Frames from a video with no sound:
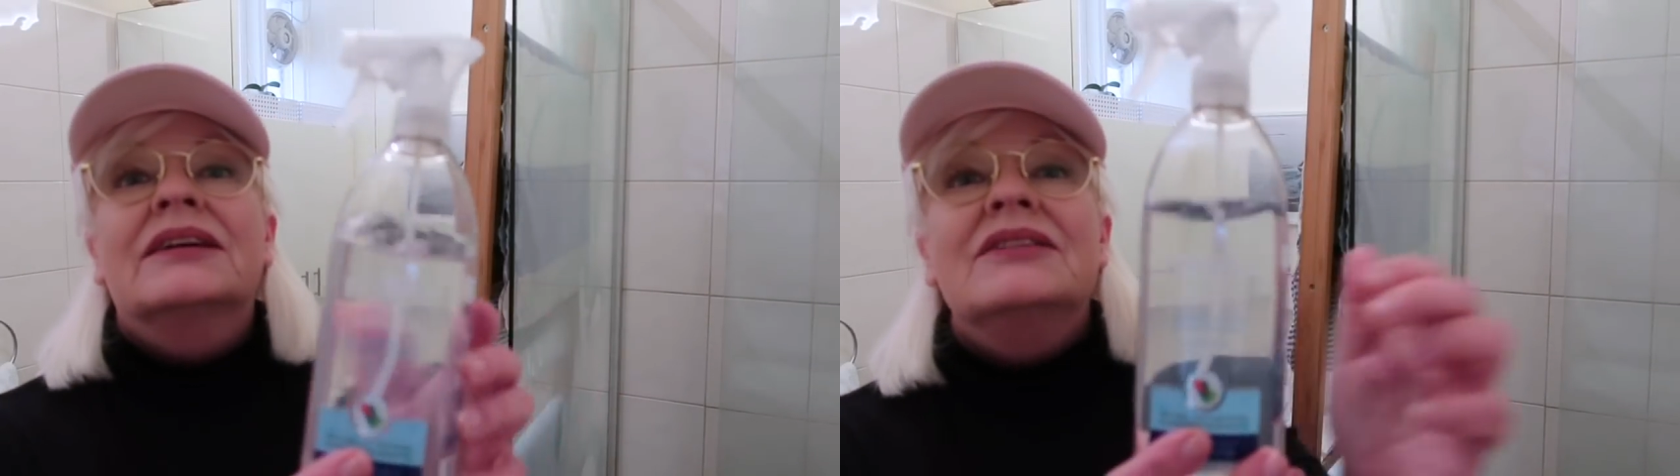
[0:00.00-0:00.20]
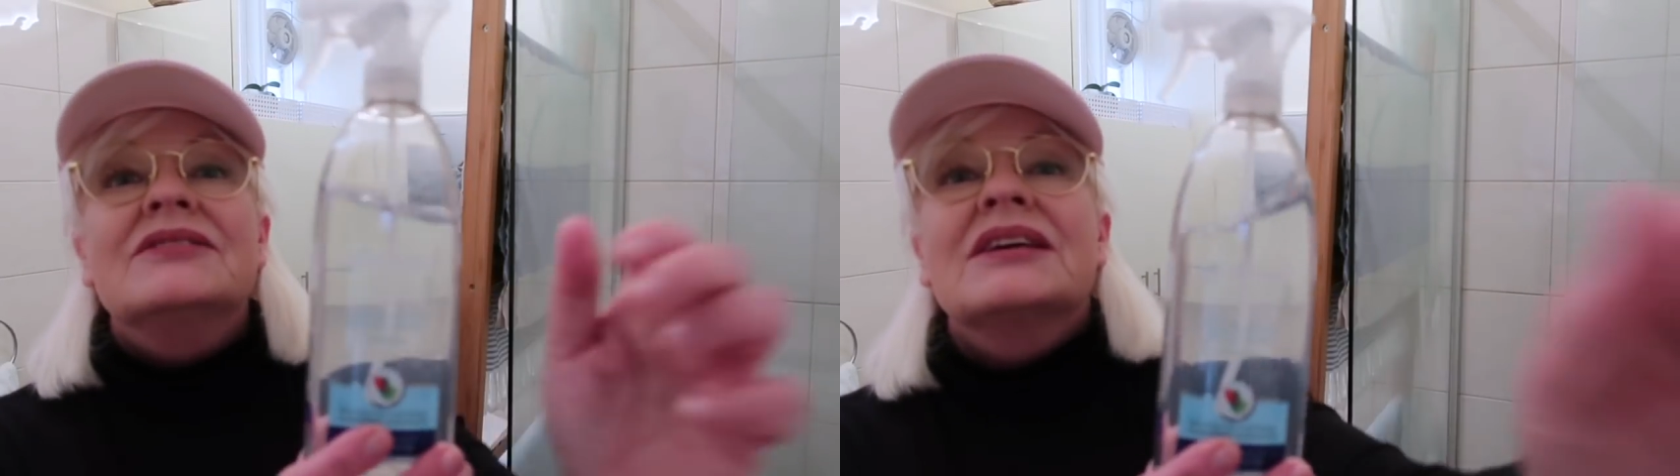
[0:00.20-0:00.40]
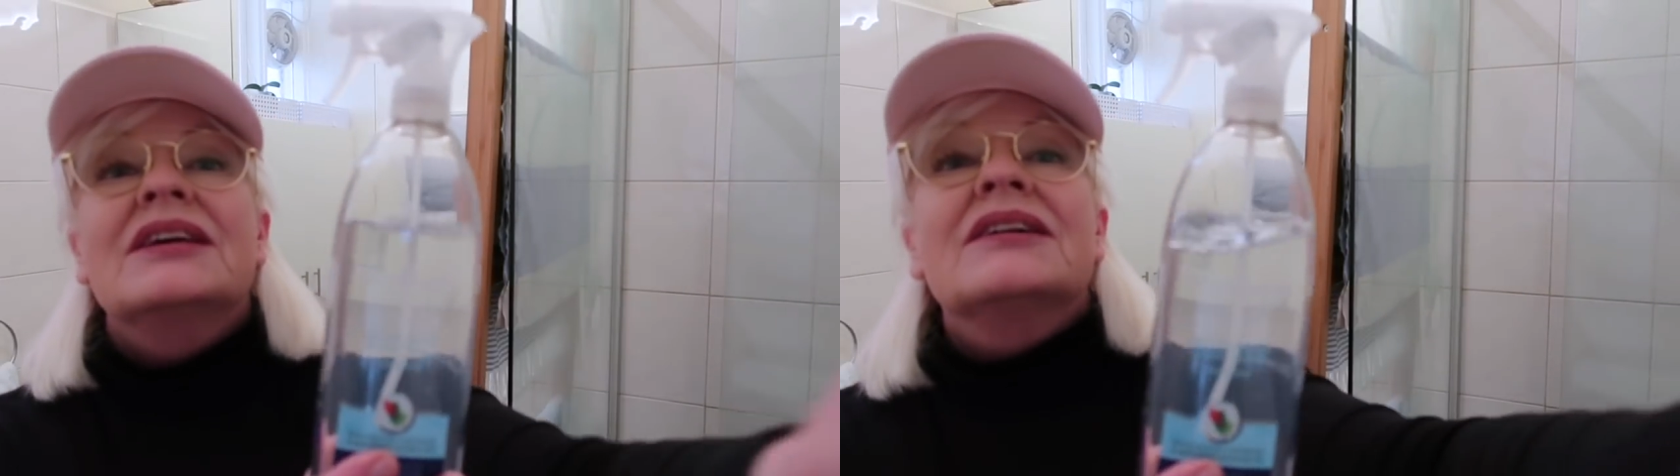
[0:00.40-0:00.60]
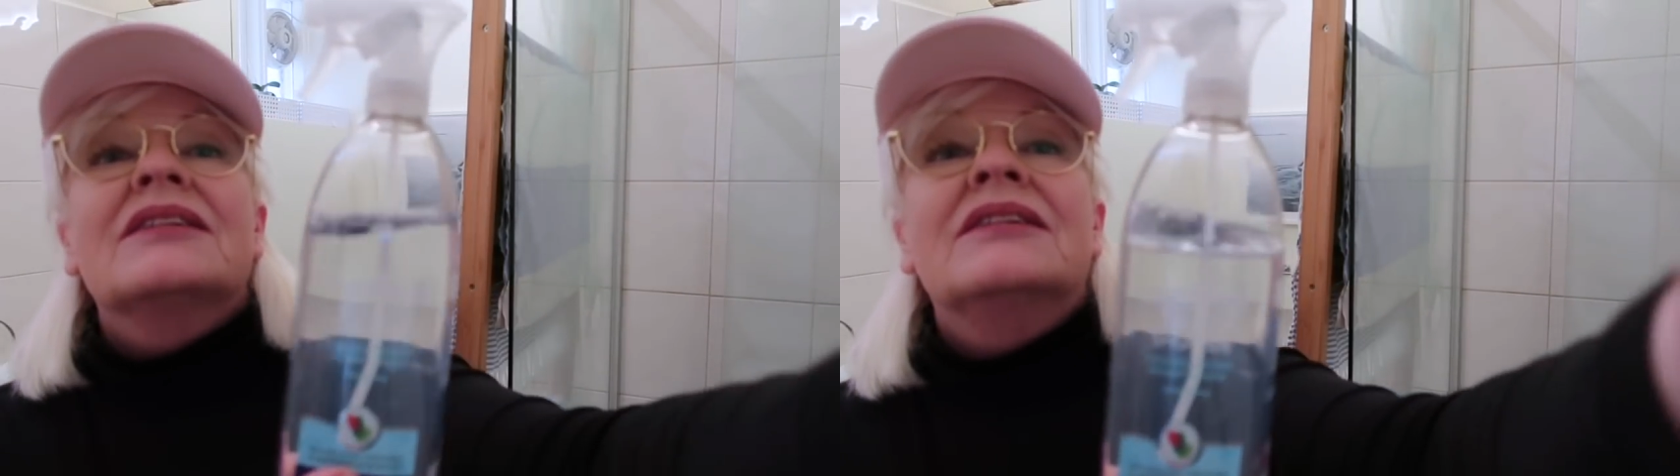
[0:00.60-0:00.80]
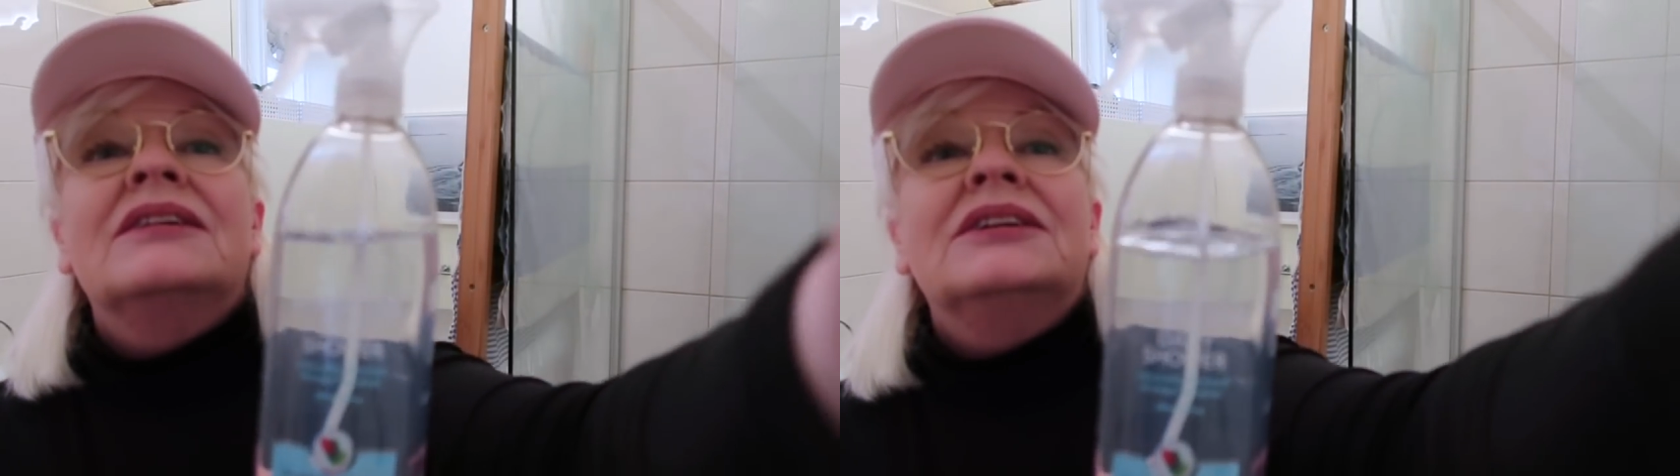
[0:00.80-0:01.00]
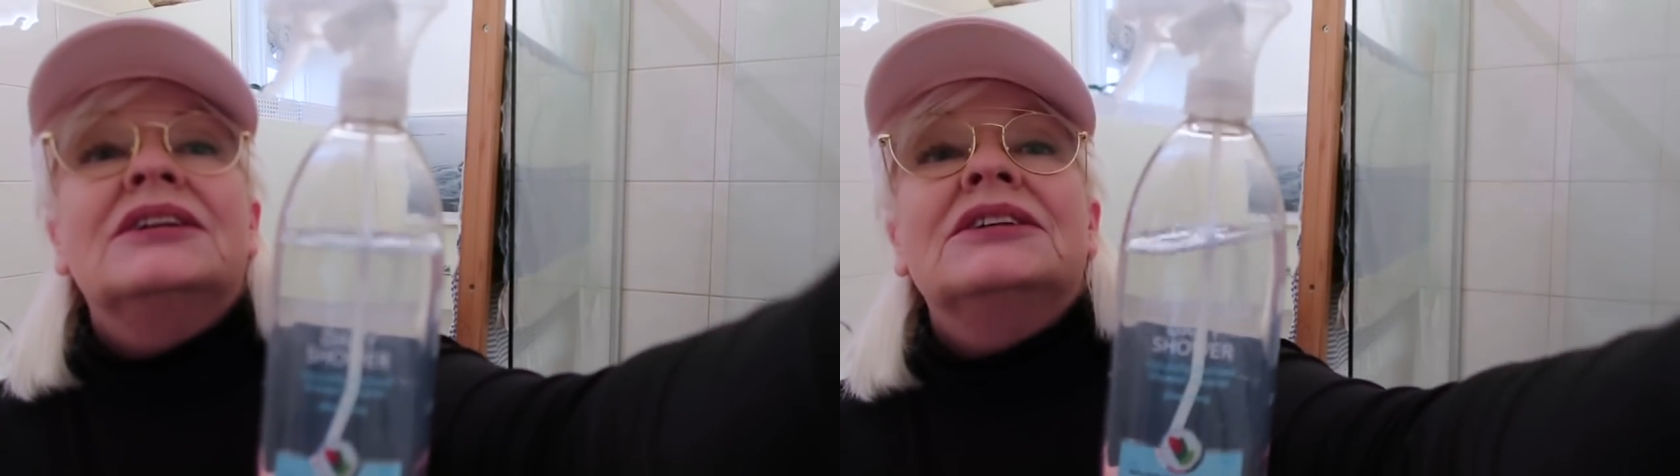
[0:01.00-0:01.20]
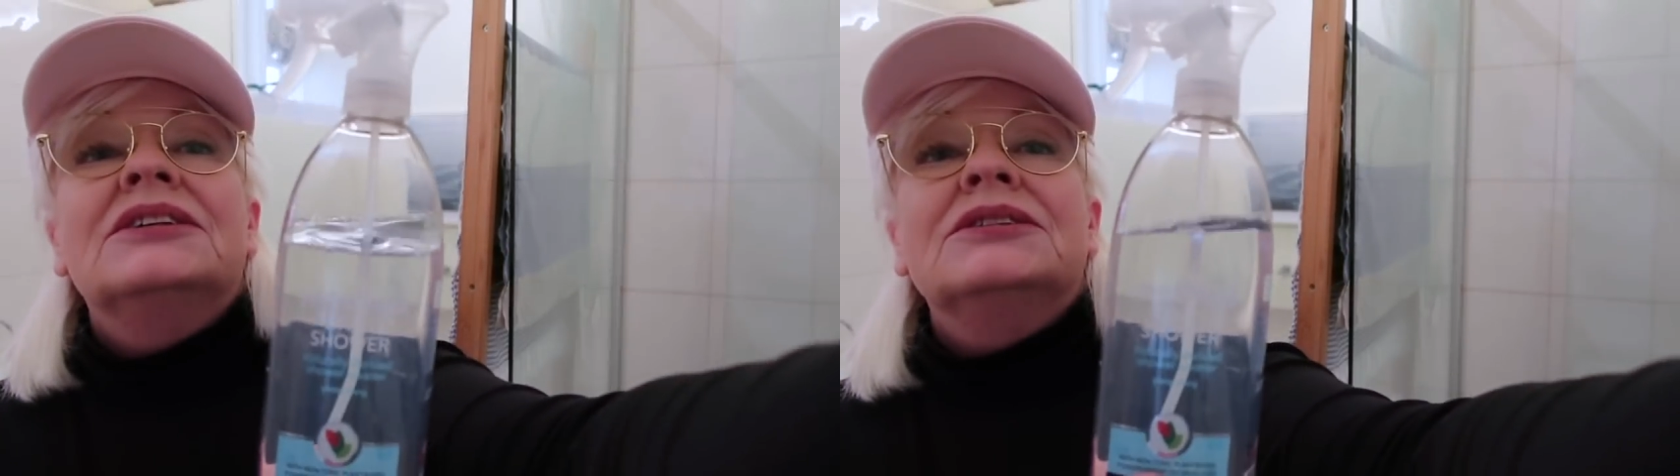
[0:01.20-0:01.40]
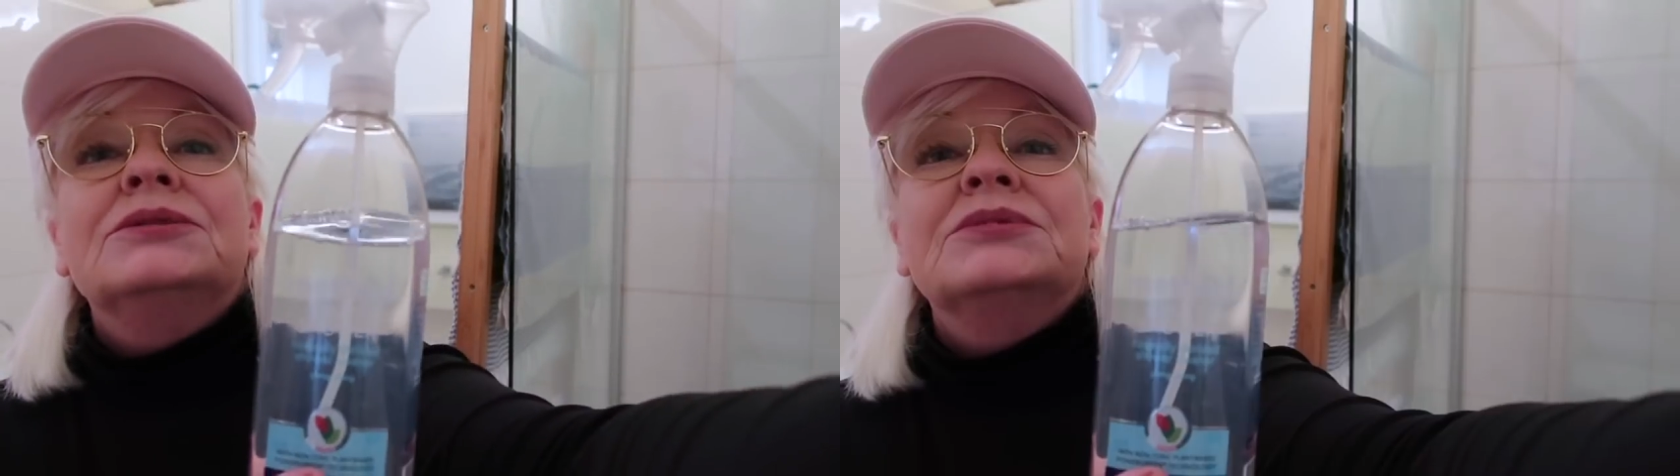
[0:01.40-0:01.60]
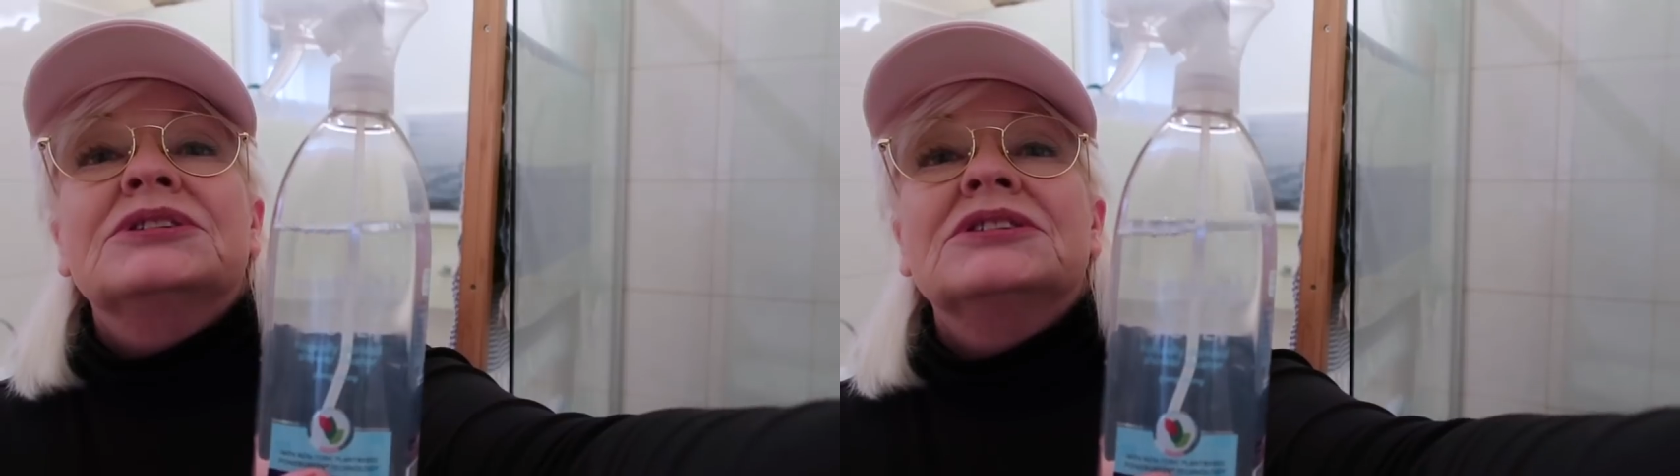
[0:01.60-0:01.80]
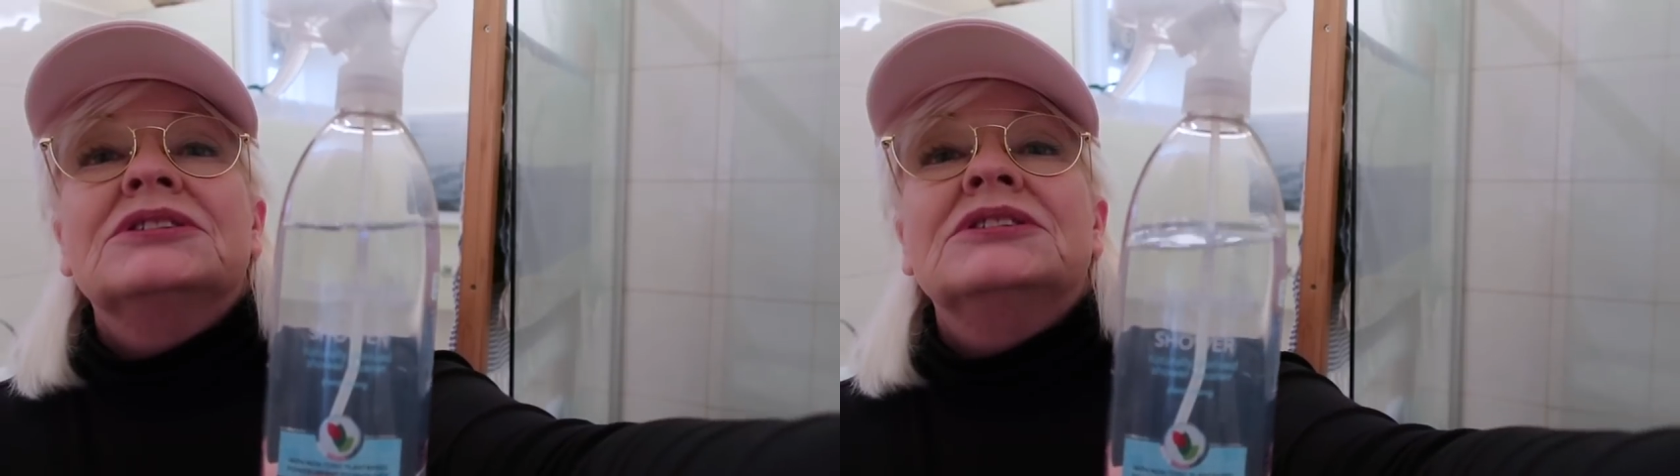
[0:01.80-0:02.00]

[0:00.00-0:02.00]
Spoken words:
can you see it? Oops,